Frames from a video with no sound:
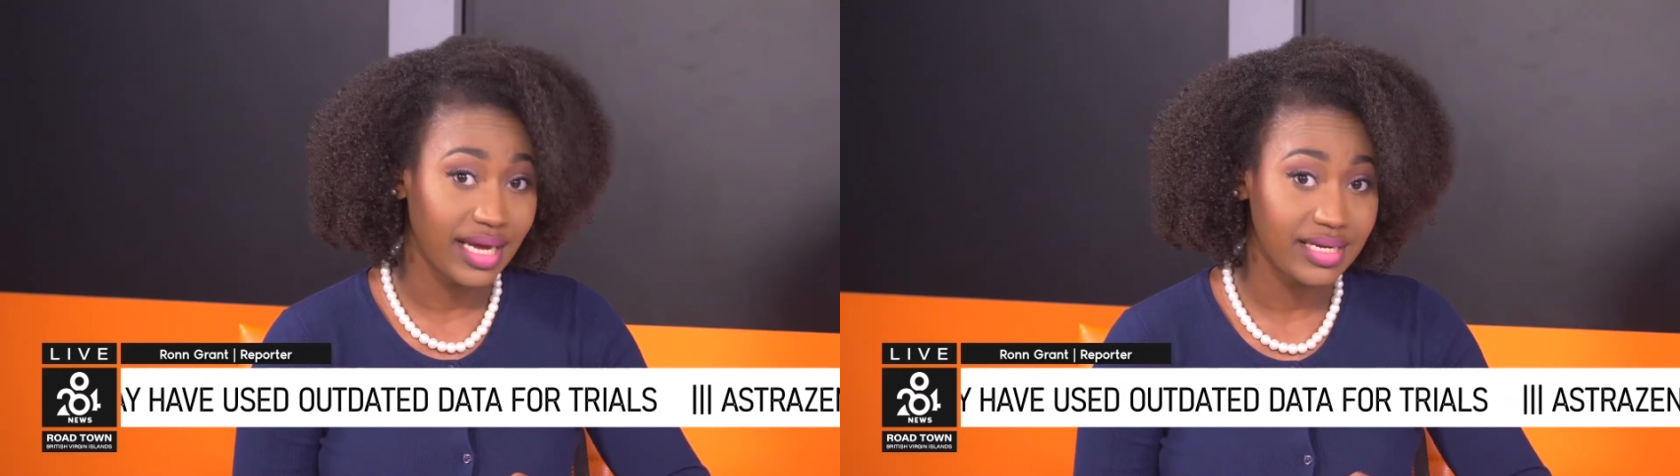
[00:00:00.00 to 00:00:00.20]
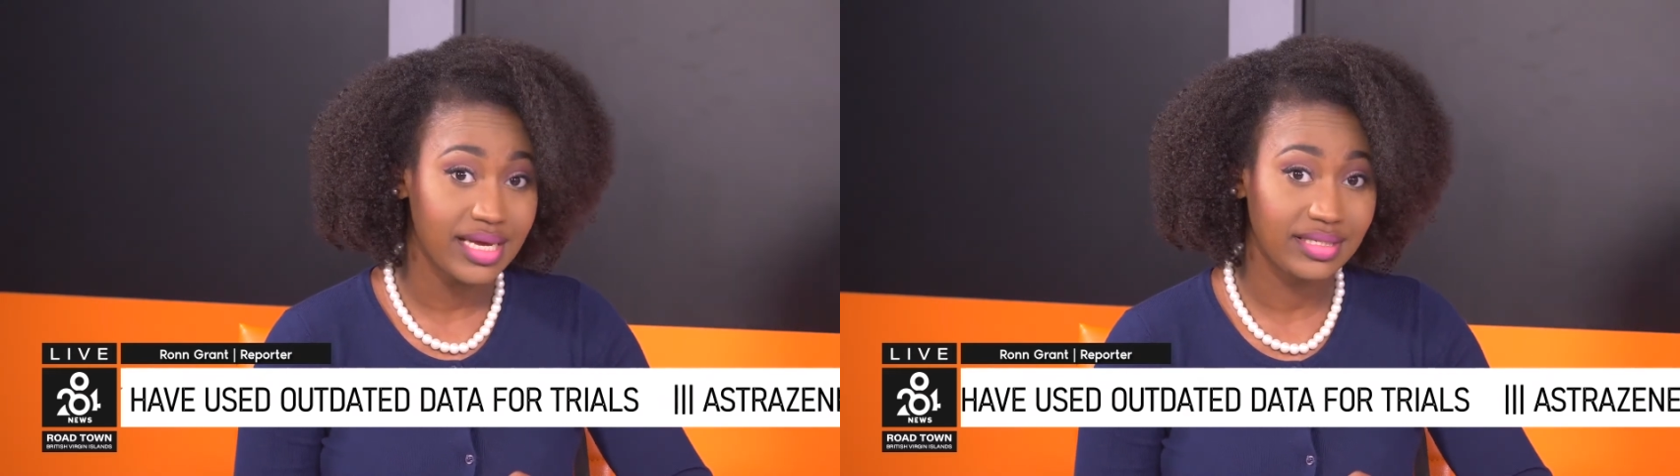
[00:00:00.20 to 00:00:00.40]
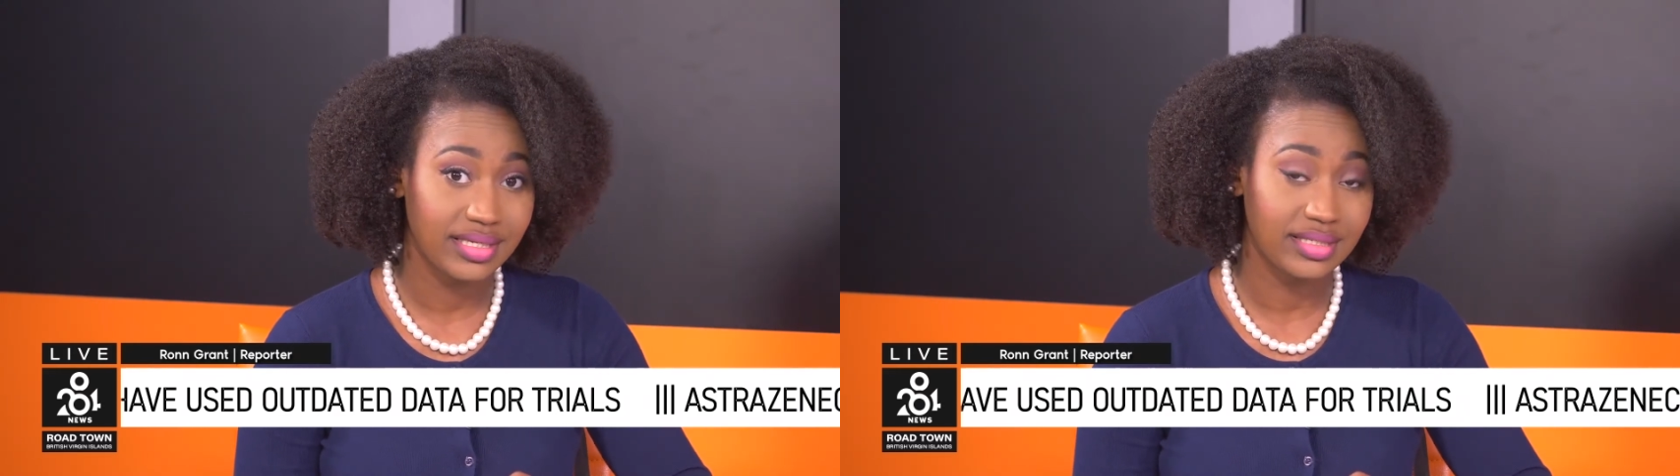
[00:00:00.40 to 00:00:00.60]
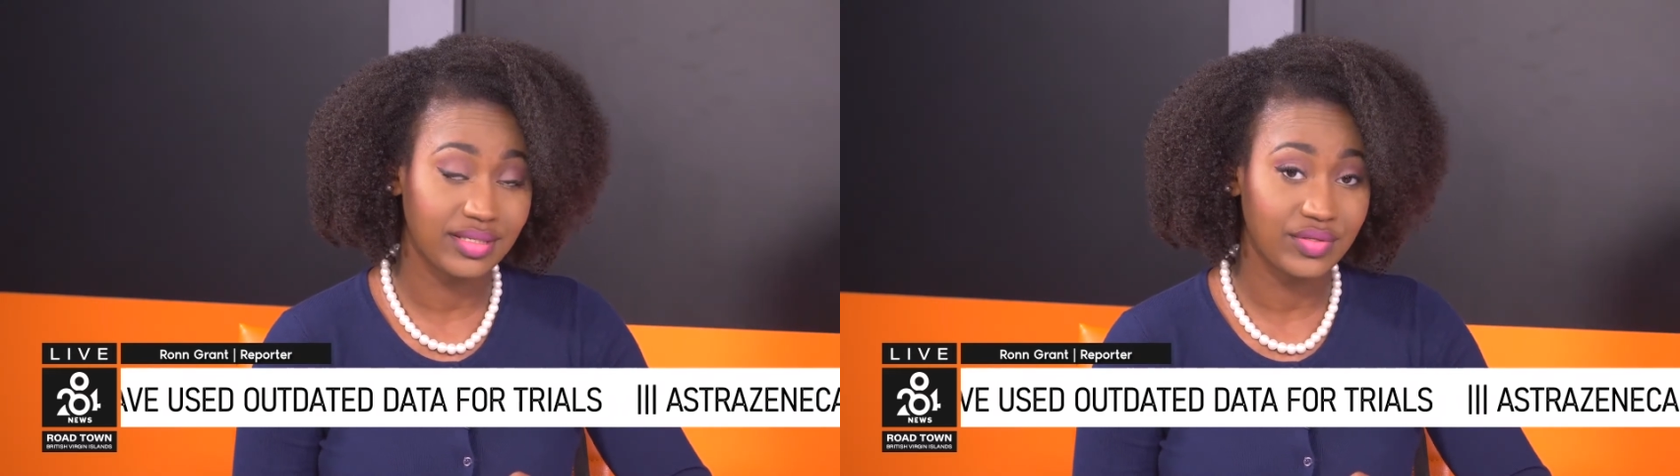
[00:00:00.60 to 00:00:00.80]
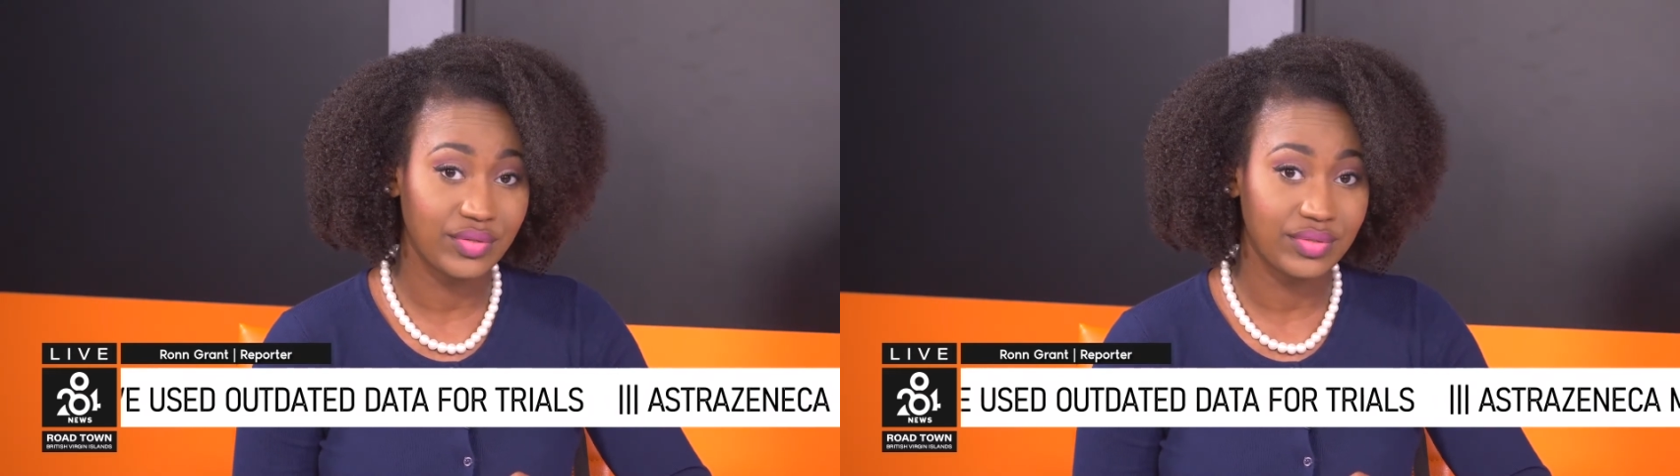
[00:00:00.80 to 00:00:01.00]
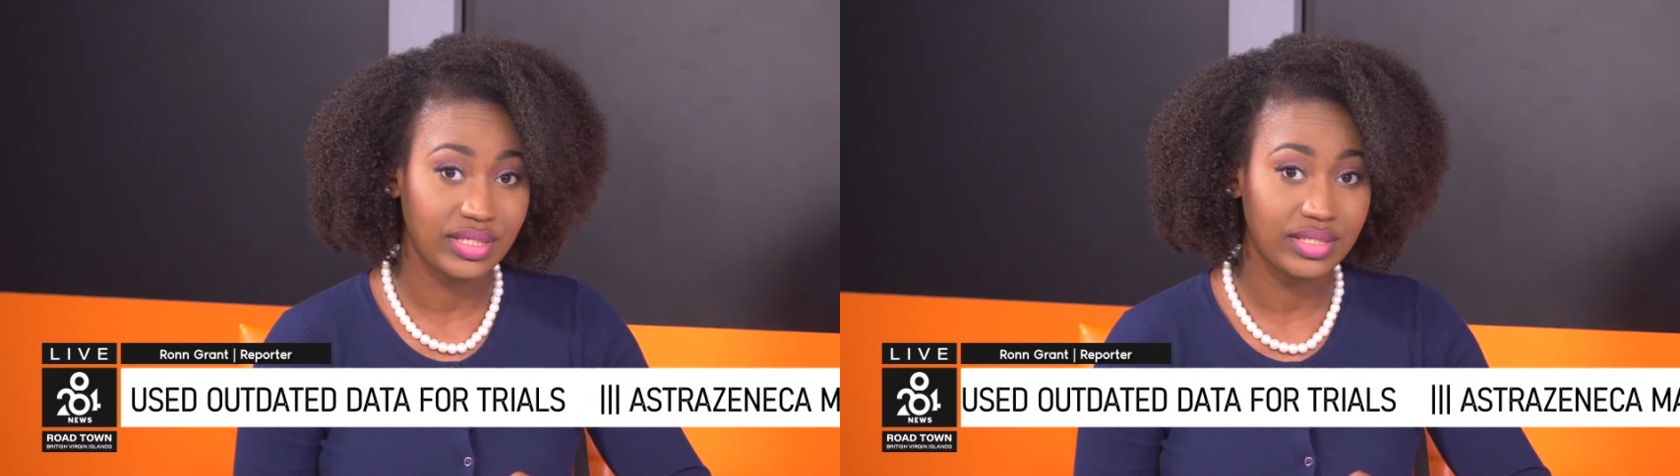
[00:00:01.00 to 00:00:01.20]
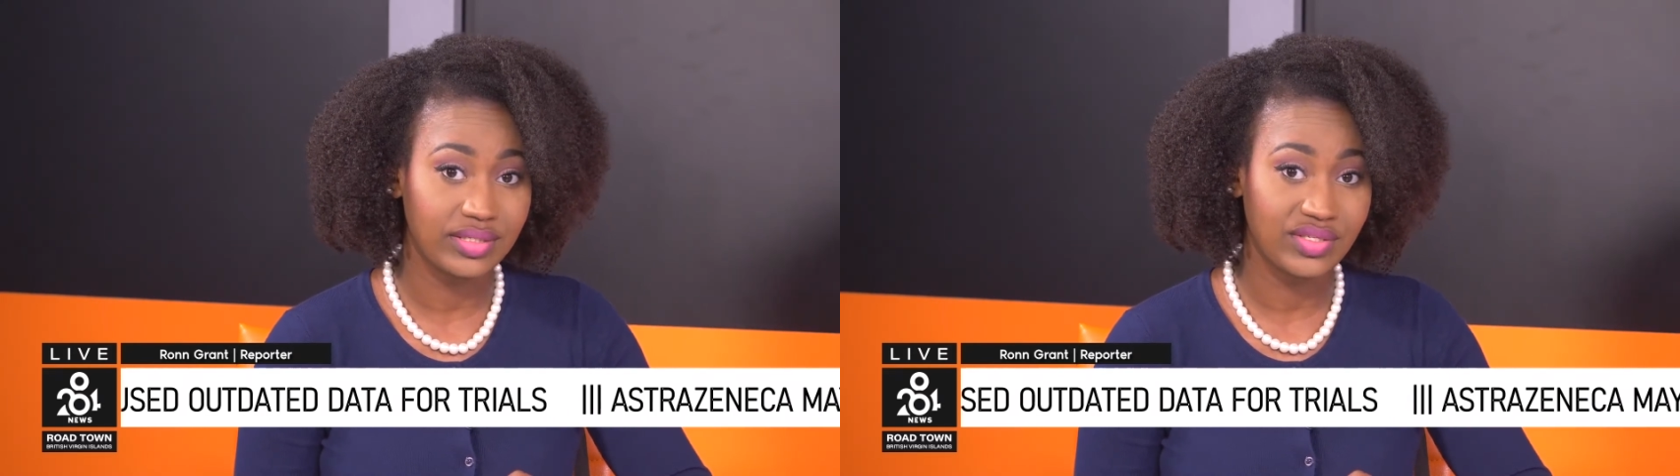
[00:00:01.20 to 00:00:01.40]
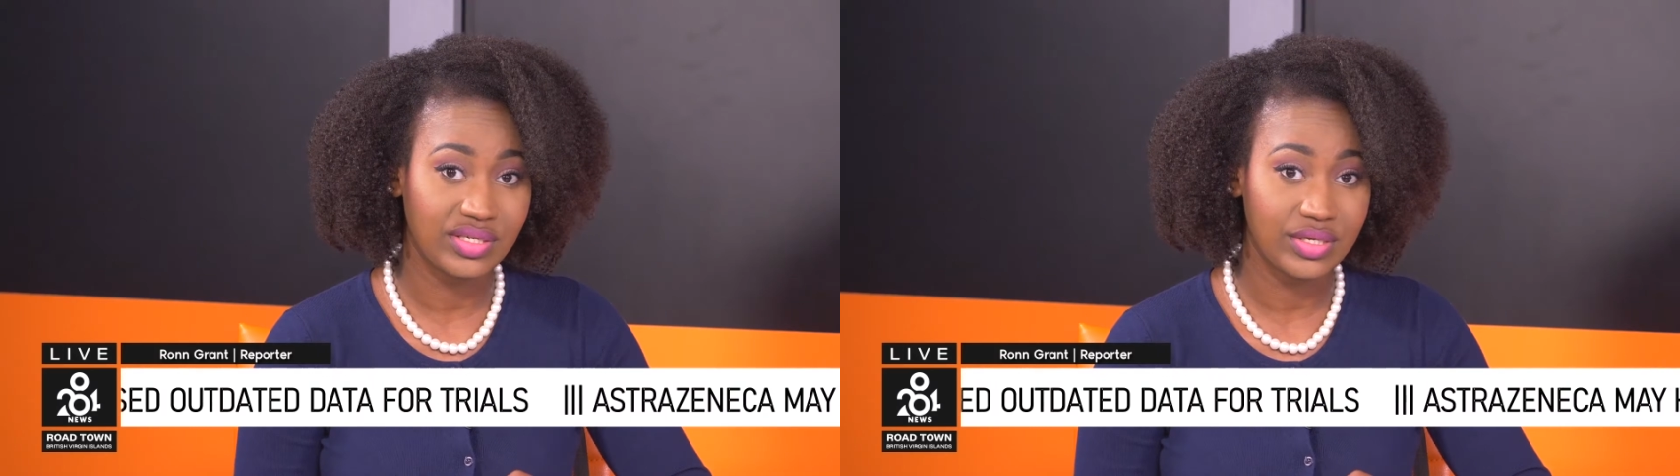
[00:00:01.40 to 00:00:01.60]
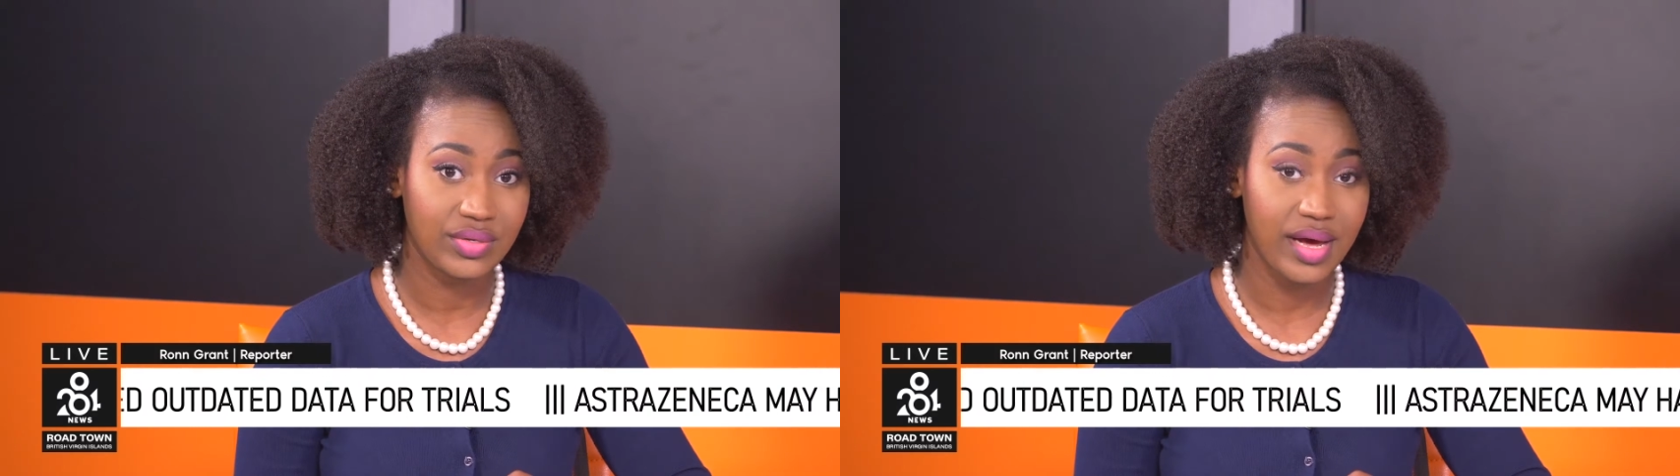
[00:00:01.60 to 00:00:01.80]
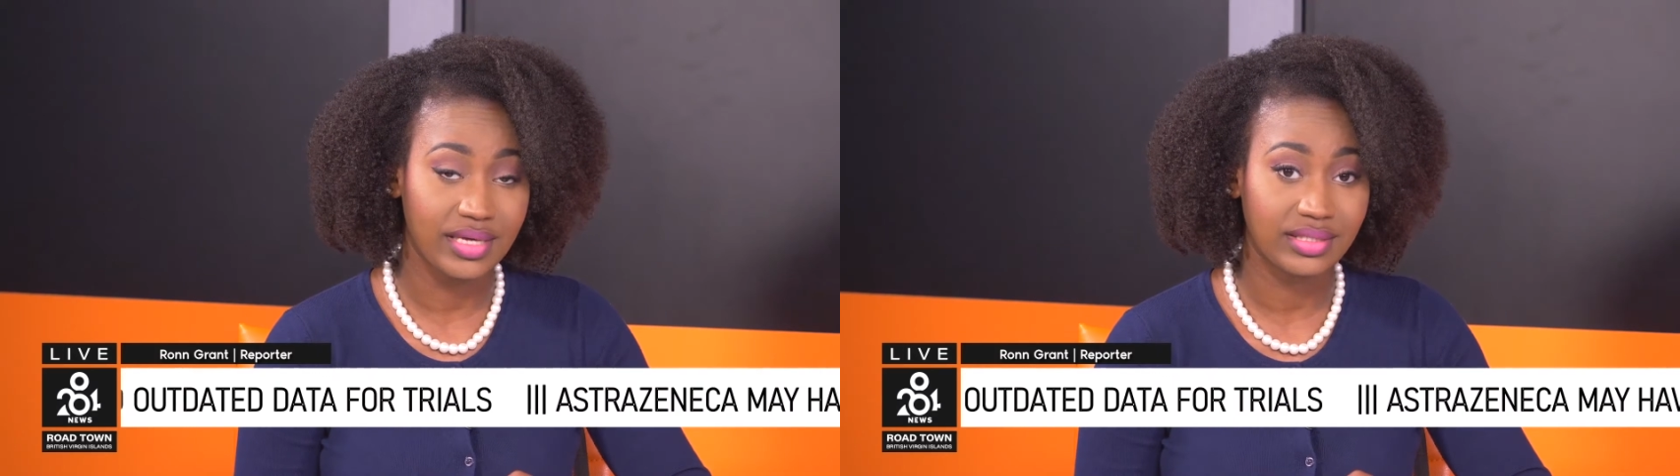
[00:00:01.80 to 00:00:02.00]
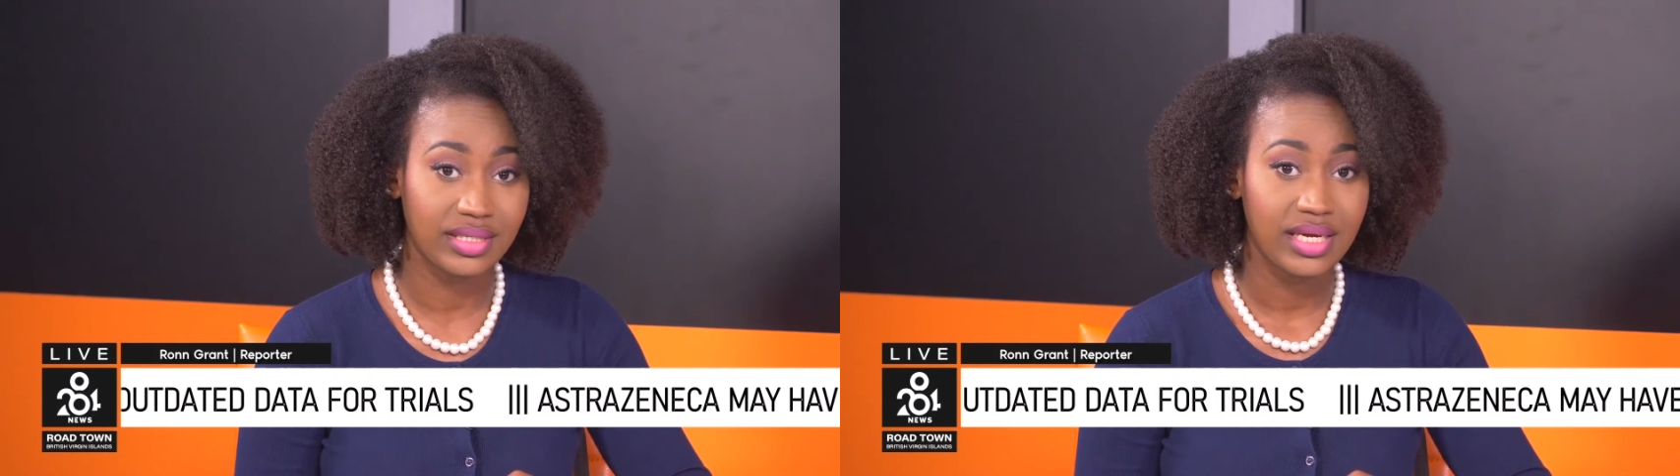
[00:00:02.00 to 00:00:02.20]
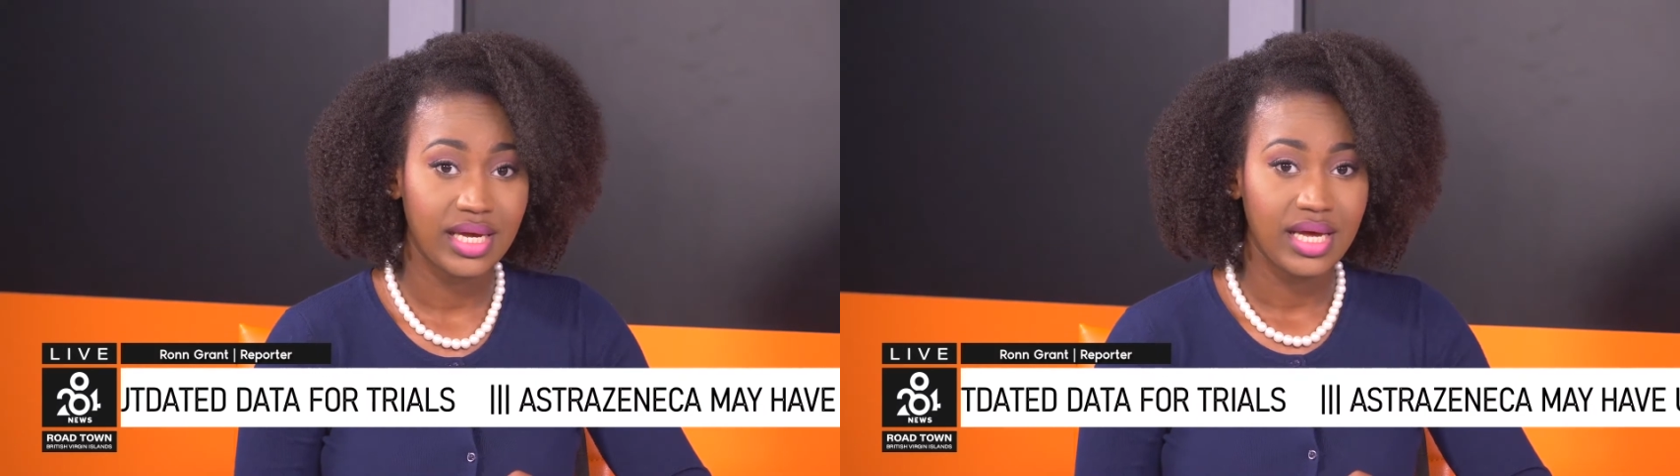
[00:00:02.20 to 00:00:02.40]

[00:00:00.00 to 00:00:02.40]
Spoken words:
any excess doses to the U.S.